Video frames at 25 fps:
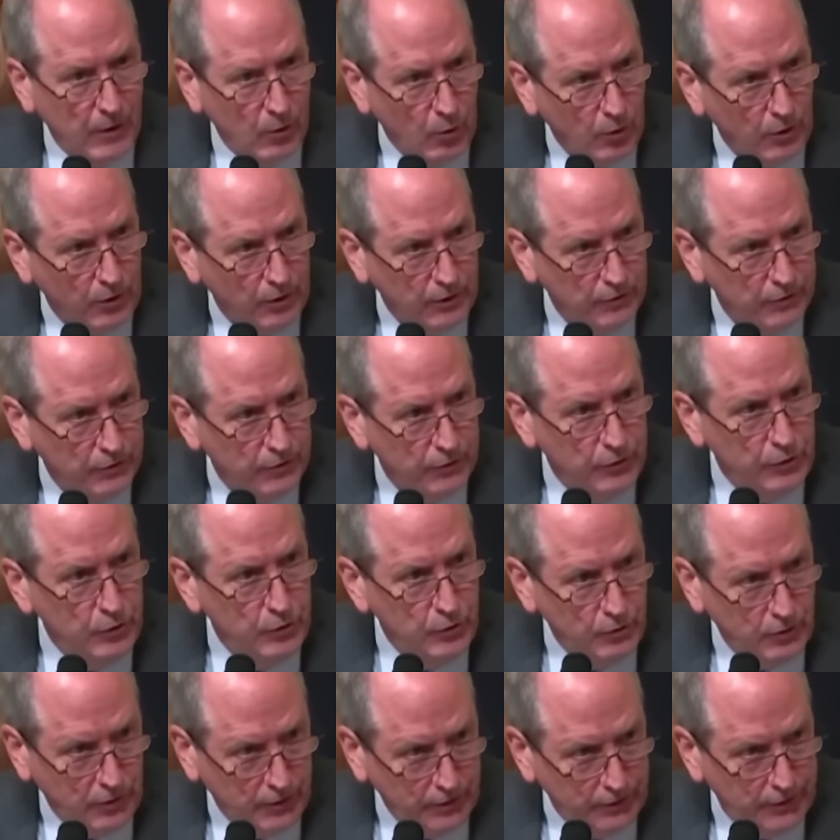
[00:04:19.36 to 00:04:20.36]
Mayorkas, do
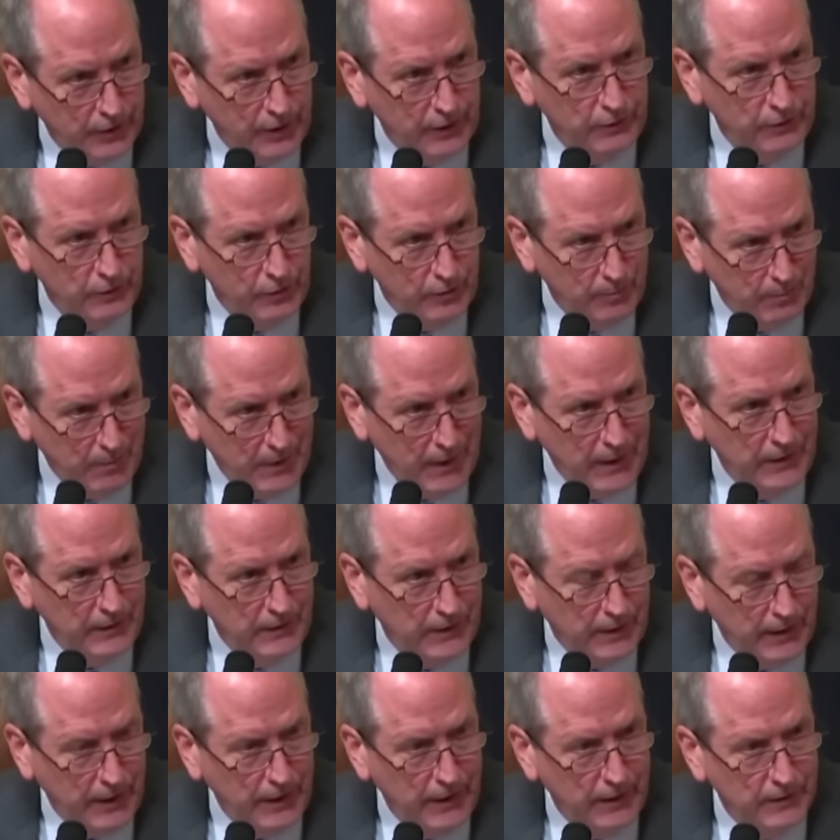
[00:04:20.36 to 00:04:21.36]
you continue to
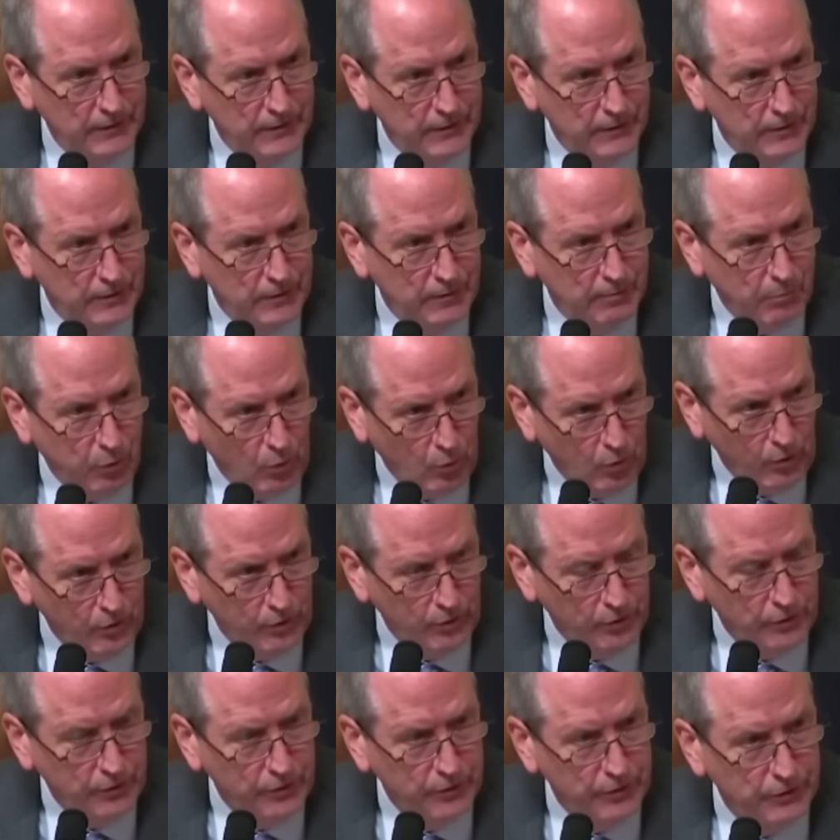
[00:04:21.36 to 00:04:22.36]
maintain that the
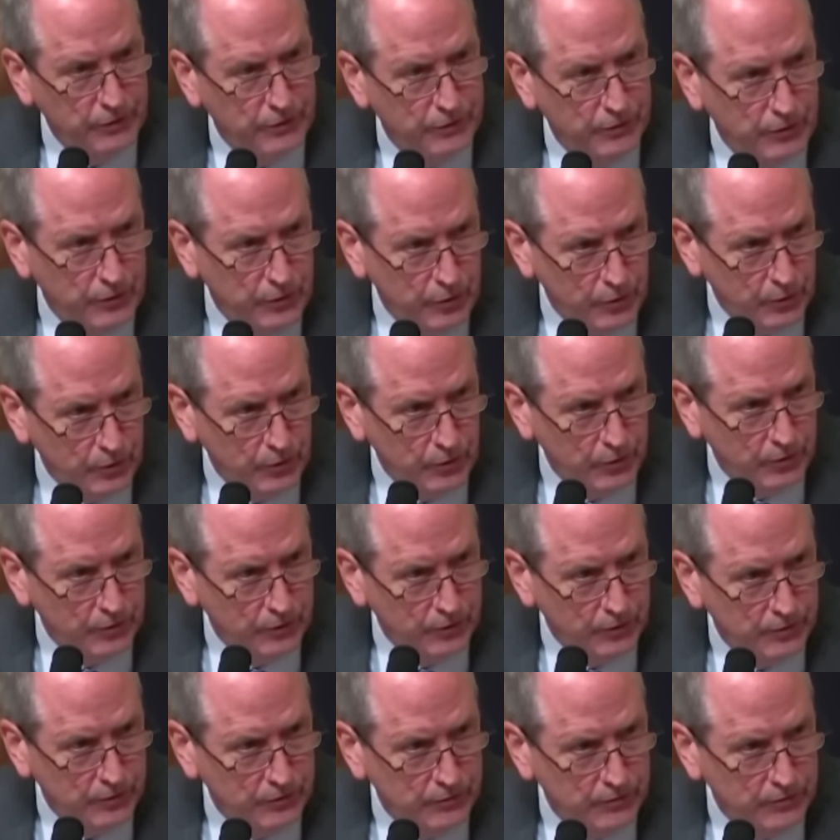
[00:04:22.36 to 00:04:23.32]
border is secure?